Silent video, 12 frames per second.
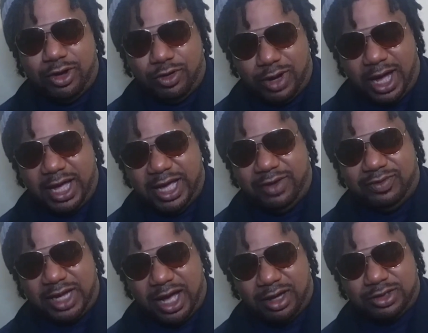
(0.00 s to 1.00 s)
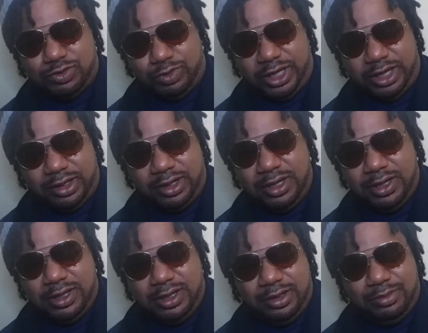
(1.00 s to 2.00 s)
that, oh, I have locks, when
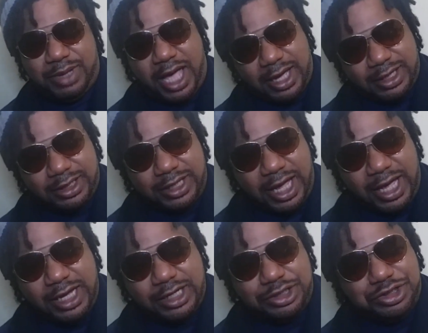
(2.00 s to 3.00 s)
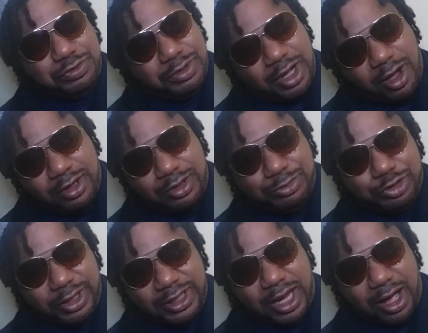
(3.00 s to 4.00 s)
back in the days you would call them
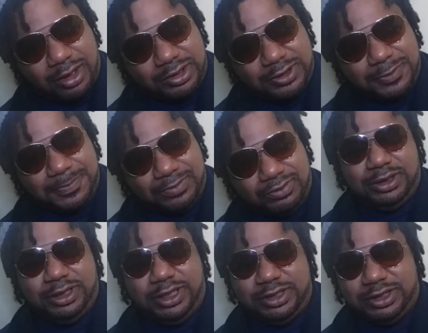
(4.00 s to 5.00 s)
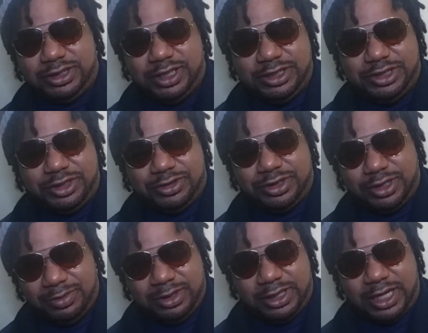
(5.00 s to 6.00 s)
dreadlocks? Is there
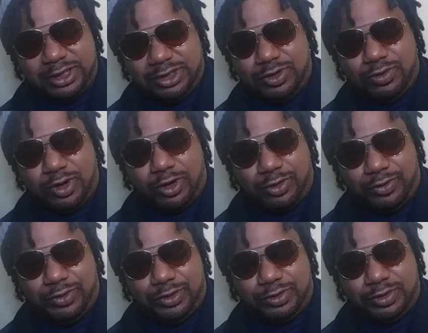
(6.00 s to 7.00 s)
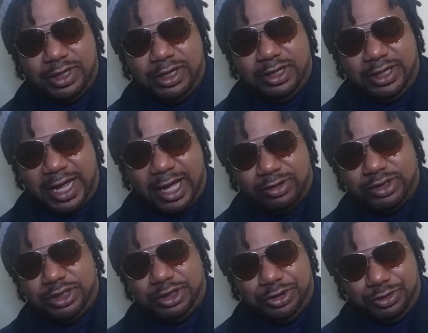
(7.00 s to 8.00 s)
something that's so hurtful now
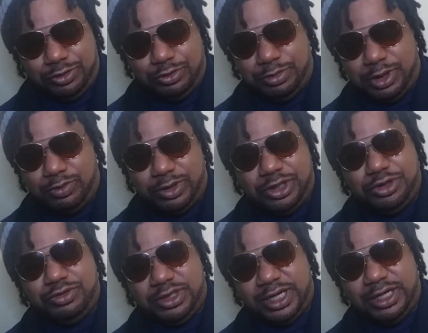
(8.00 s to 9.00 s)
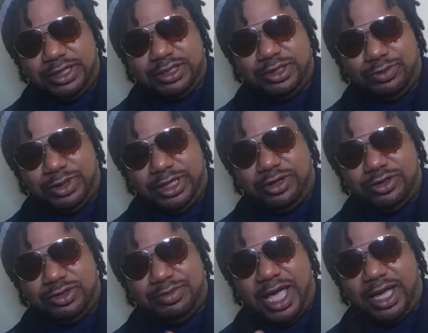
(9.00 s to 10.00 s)
to you, but when you said it to someone
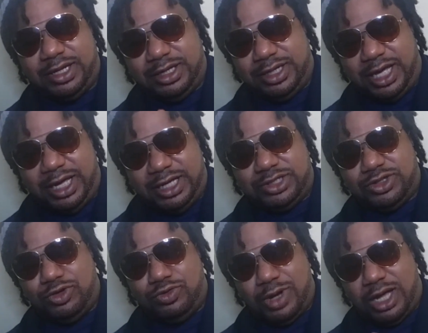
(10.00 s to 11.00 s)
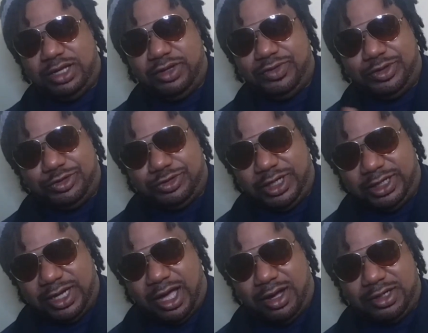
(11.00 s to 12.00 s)
else back in the days, oh, I love your
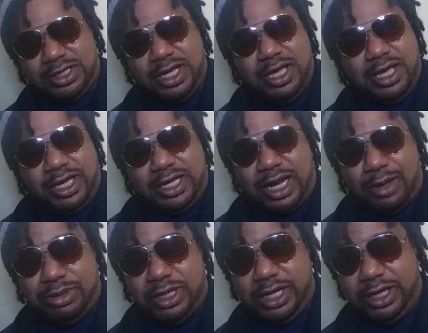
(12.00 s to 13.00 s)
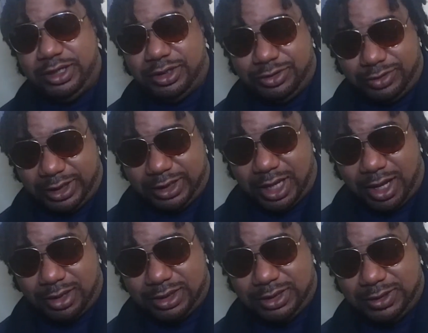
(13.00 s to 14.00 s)
dreadlocks, can I play in your
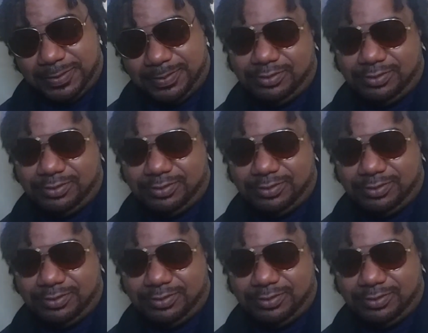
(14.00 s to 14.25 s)
dreadlocks?